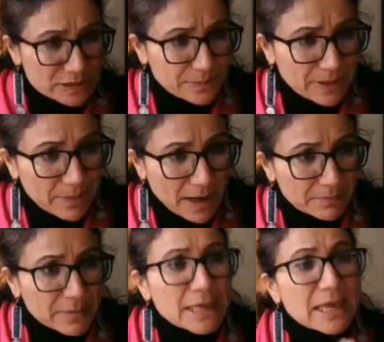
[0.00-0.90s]
lost my
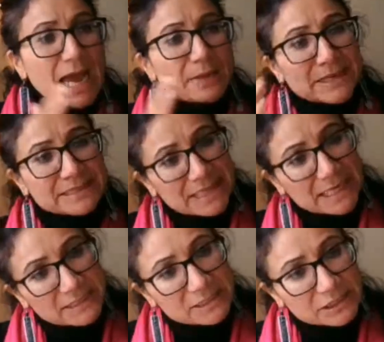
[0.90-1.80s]
mom, and my
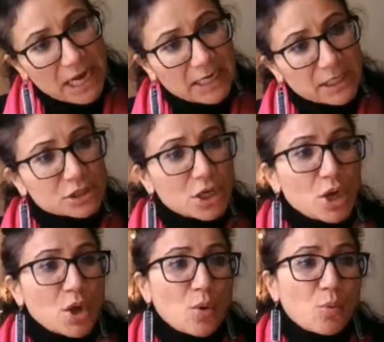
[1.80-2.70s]
second child
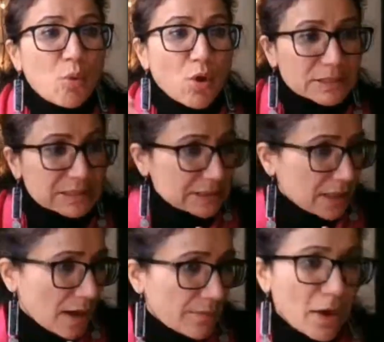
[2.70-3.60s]

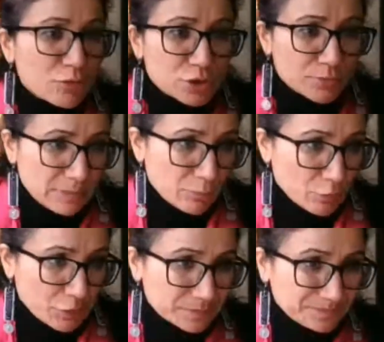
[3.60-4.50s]
was about to be
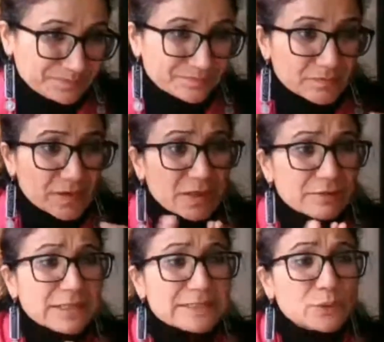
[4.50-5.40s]
born.
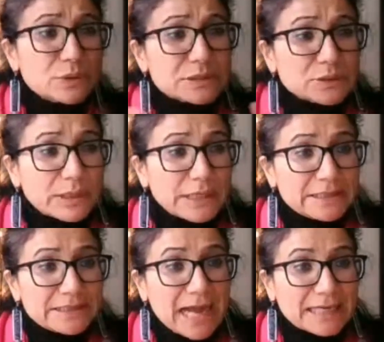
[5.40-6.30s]
Right. So, so
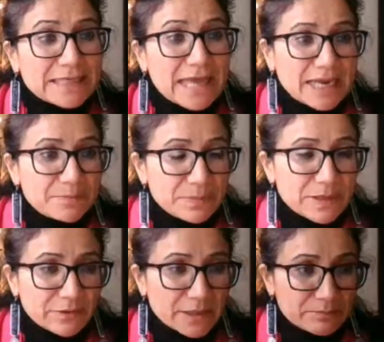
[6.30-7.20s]
in that time
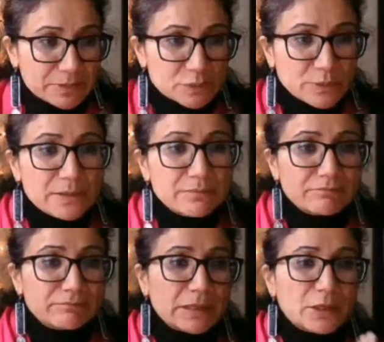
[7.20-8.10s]
period between
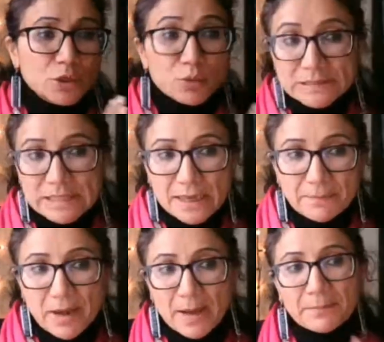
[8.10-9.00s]
losing
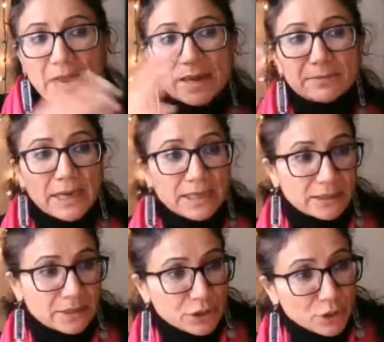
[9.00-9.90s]
a mom and
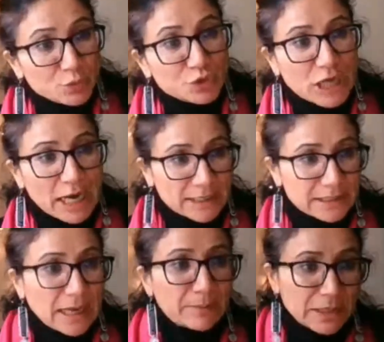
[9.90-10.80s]
my new
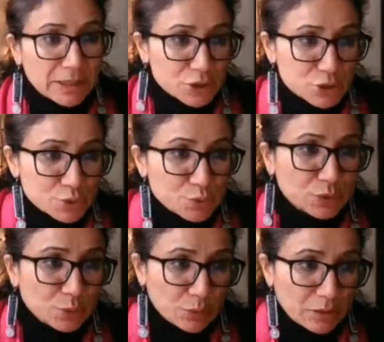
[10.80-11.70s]
child coming
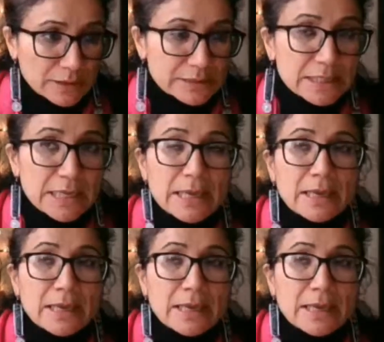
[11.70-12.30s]
into the world,